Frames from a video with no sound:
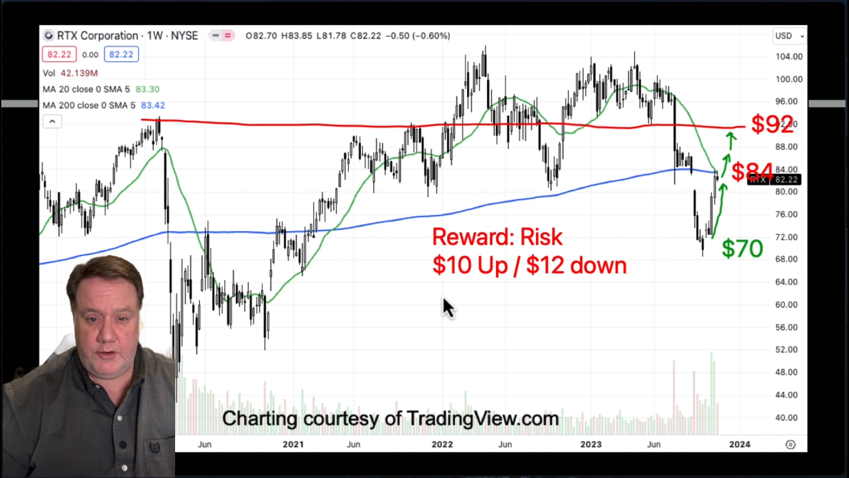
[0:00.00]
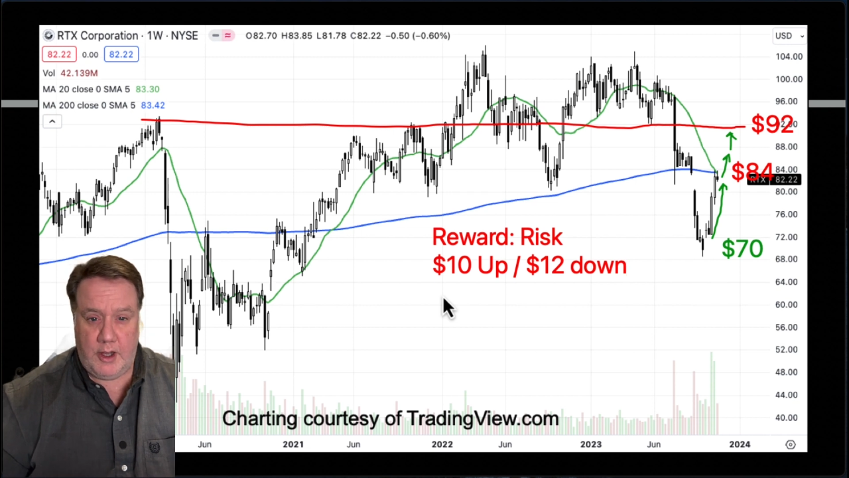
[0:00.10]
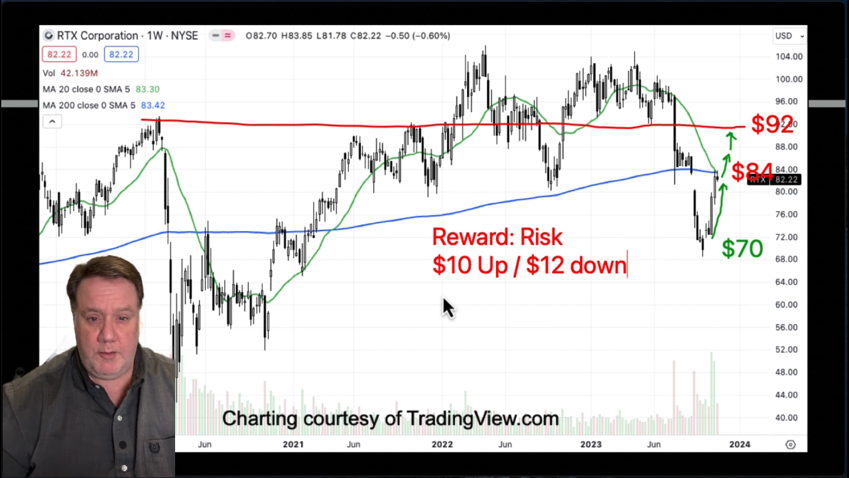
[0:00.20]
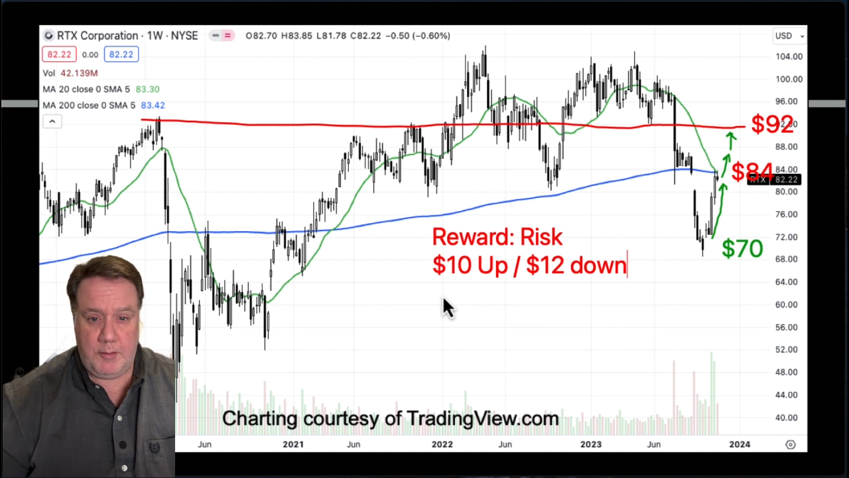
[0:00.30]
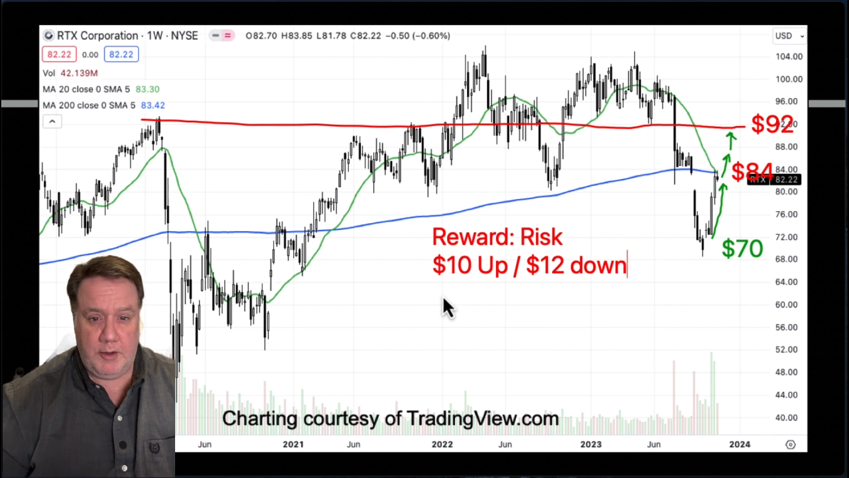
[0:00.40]

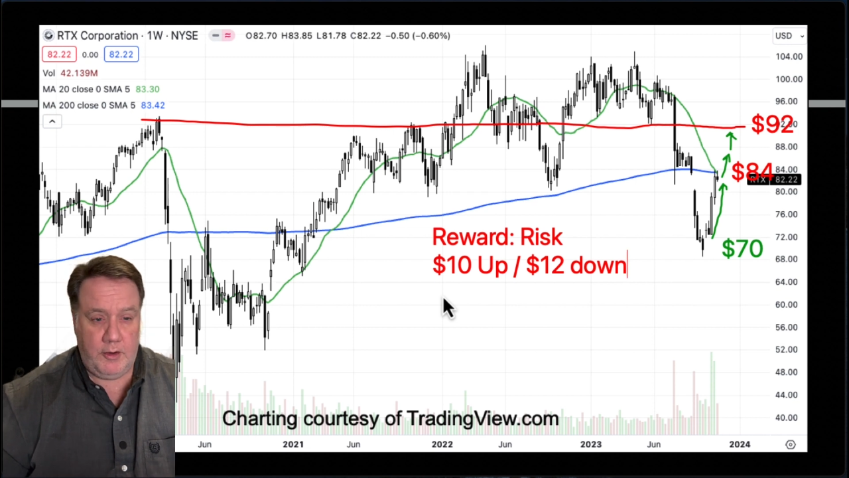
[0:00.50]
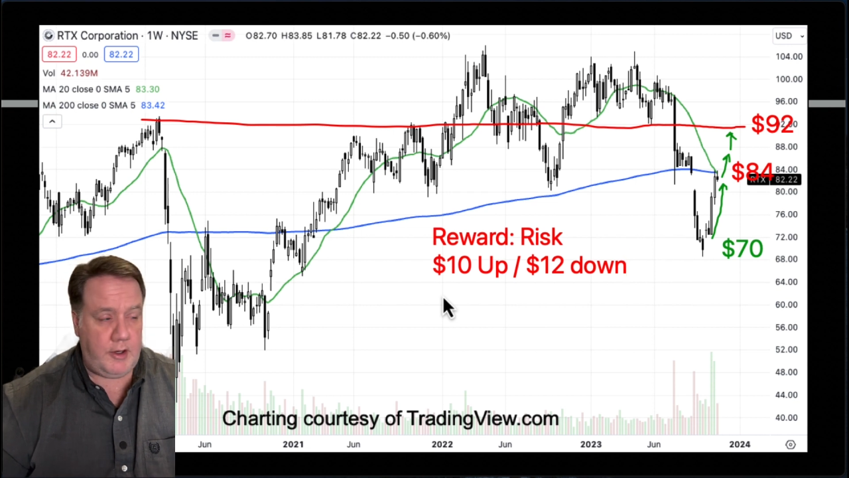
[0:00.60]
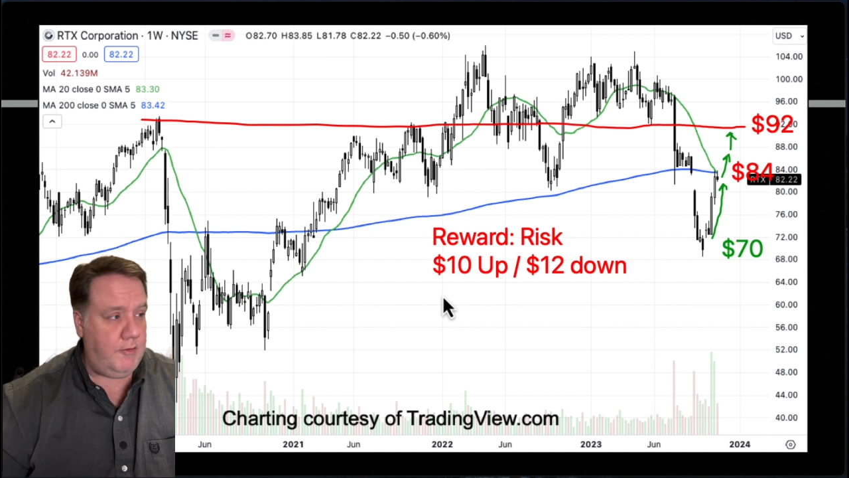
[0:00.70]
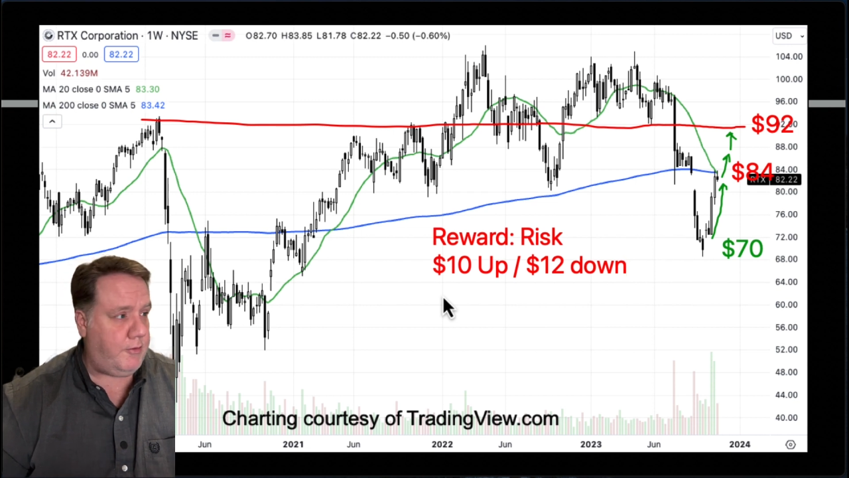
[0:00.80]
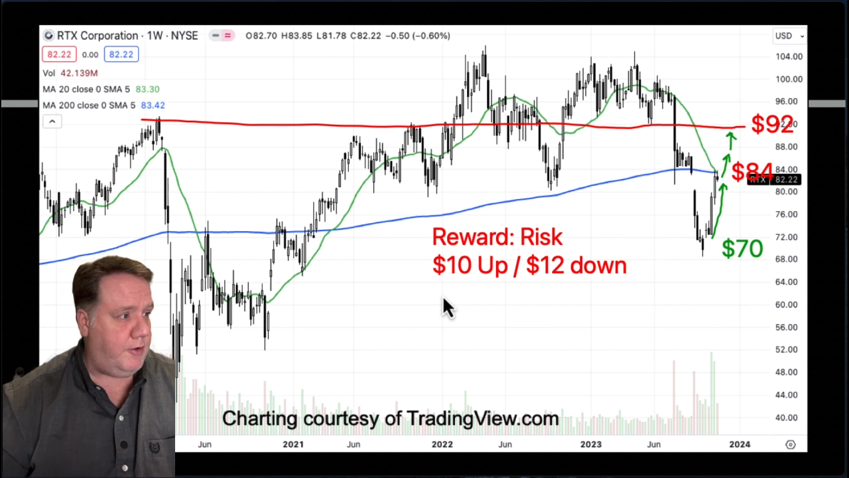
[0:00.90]
time to be
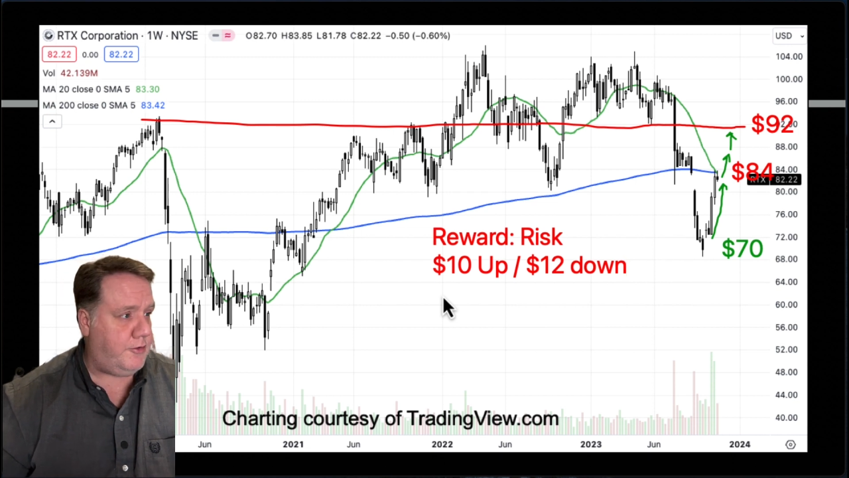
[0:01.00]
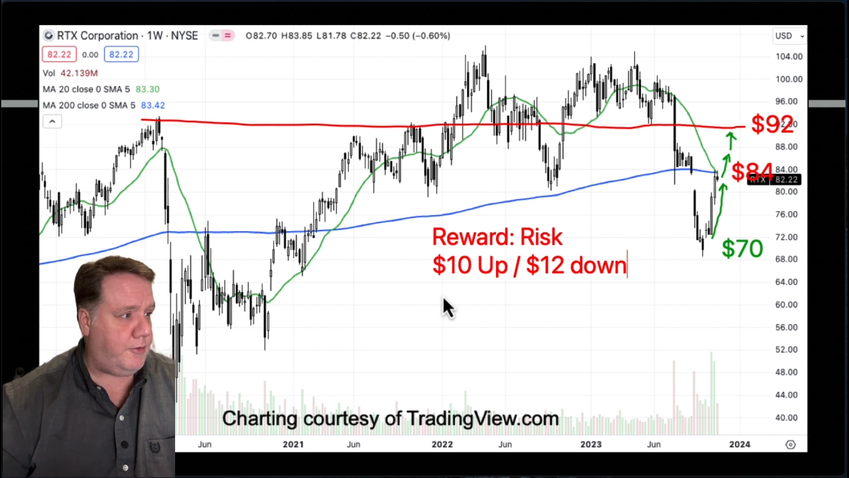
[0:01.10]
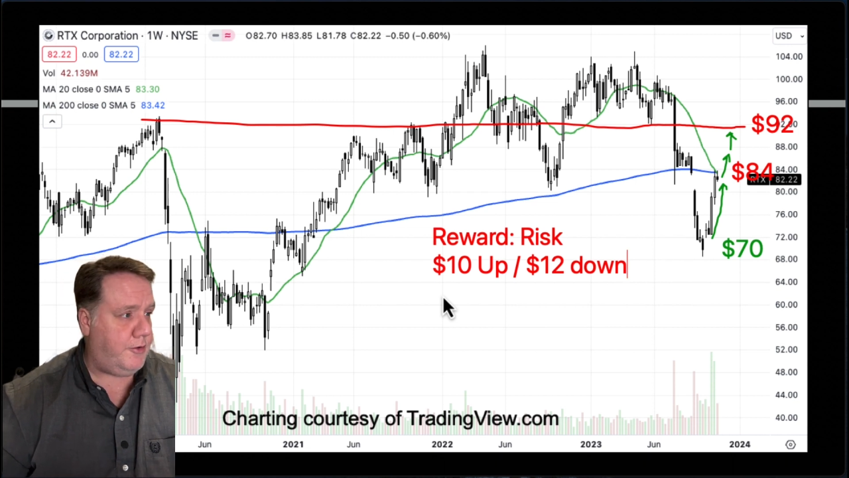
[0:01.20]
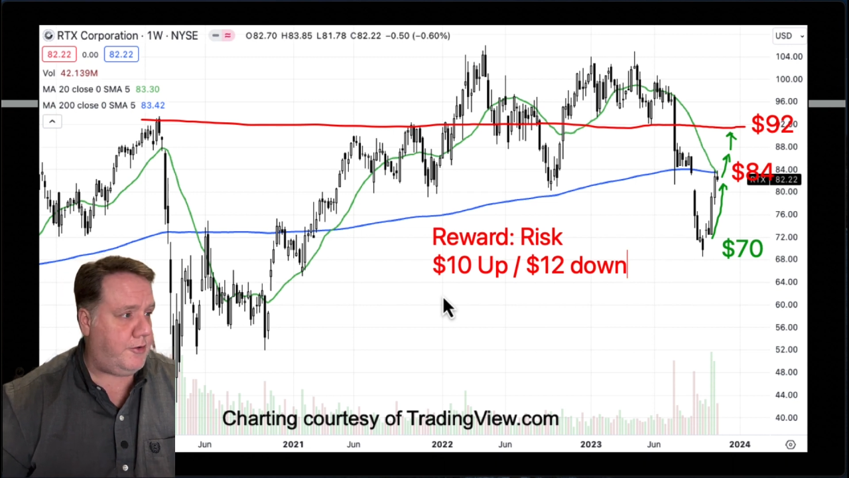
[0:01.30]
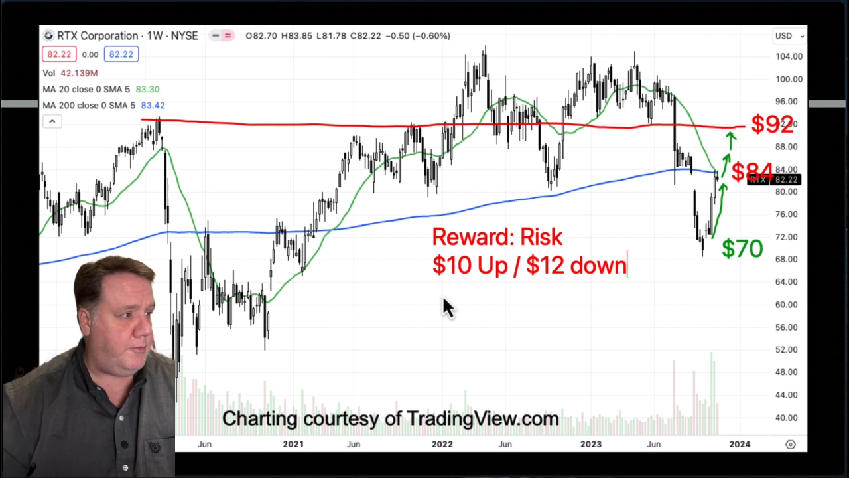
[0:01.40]
looking for a
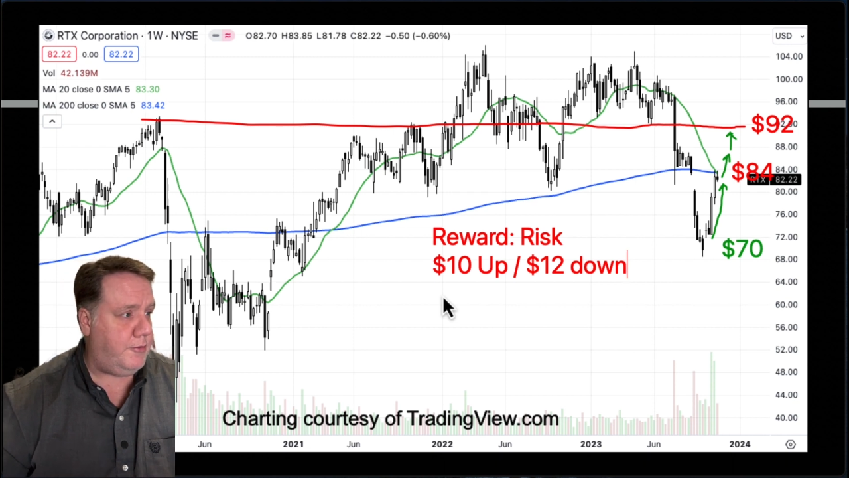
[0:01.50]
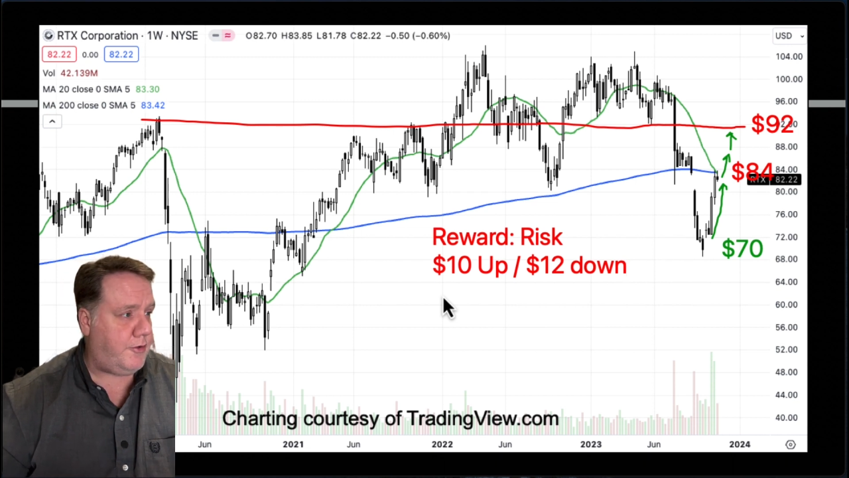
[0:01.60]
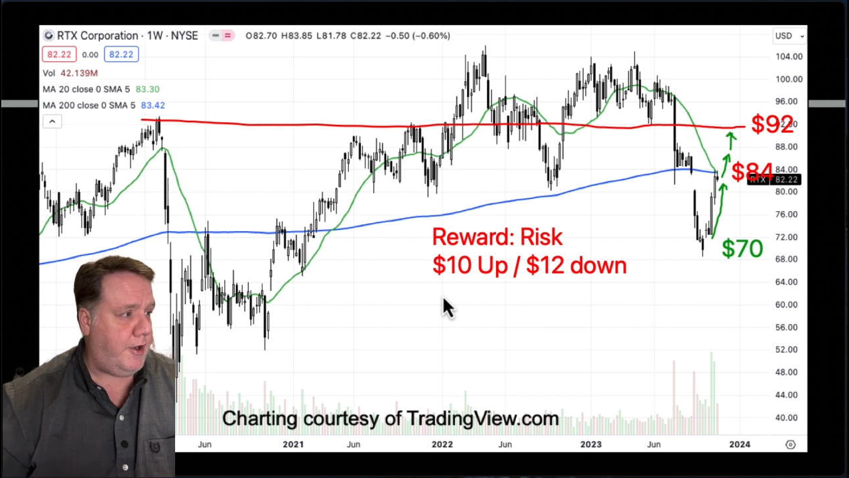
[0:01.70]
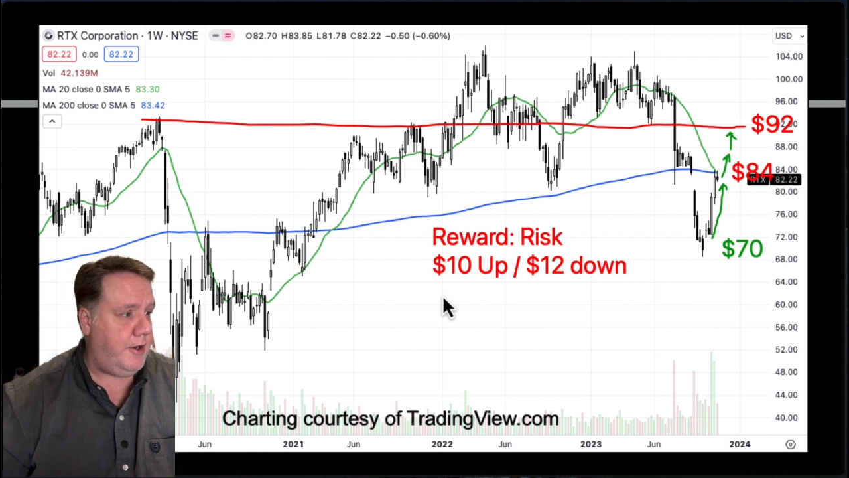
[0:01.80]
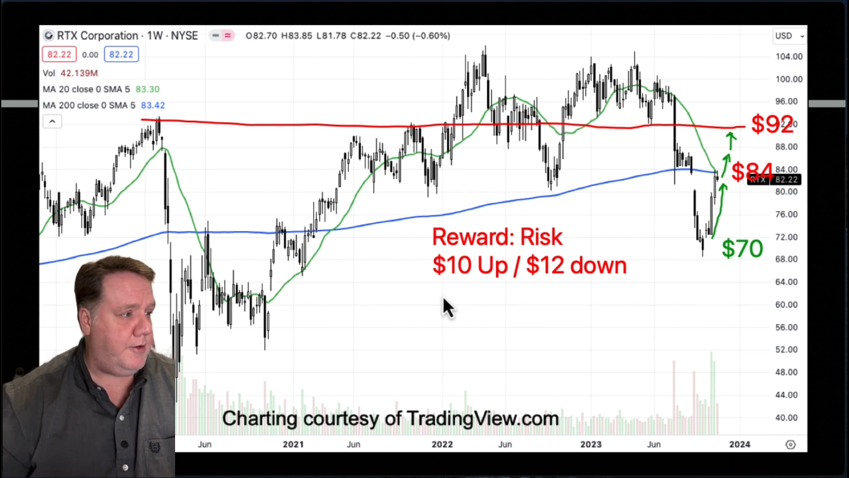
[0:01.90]
short-term
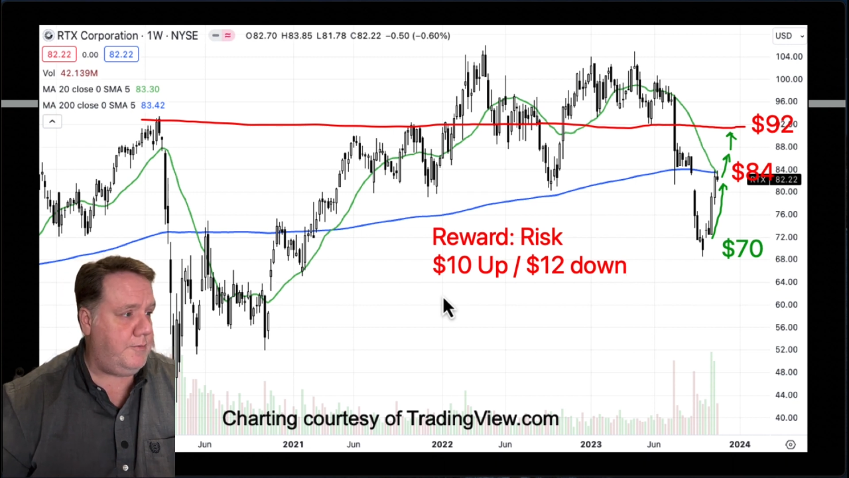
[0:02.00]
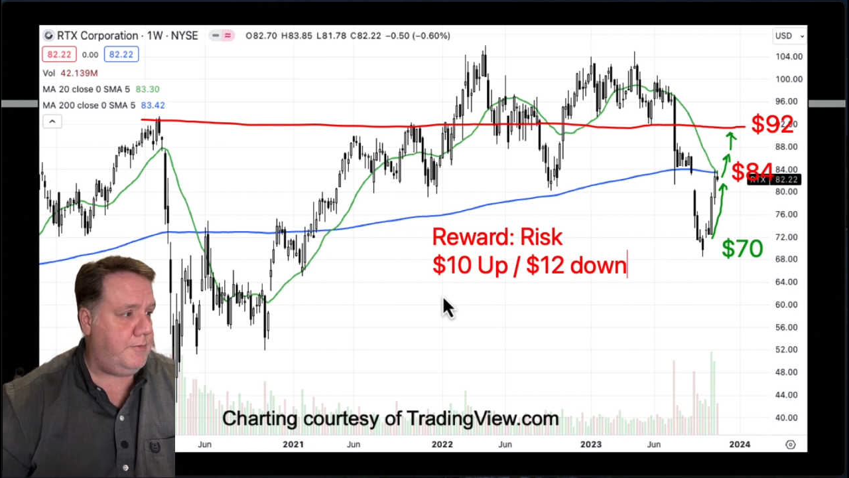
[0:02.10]
trade.